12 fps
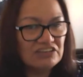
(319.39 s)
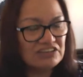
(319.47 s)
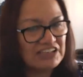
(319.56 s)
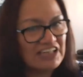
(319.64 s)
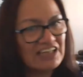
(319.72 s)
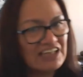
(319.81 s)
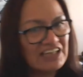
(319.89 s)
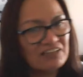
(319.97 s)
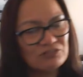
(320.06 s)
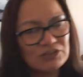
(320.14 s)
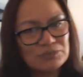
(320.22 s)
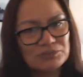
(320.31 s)
You can't
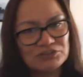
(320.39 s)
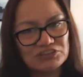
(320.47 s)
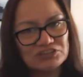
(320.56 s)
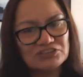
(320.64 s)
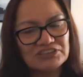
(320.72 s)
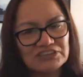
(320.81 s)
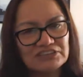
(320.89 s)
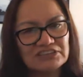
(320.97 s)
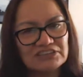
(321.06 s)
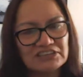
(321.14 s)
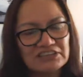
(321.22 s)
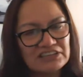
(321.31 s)
reproduce it
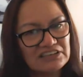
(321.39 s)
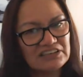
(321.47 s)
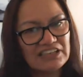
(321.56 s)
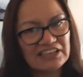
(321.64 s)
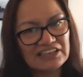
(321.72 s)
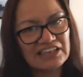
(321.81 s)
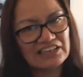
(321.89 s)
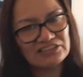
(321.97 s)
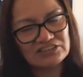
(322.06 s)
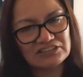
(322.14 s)
in another country.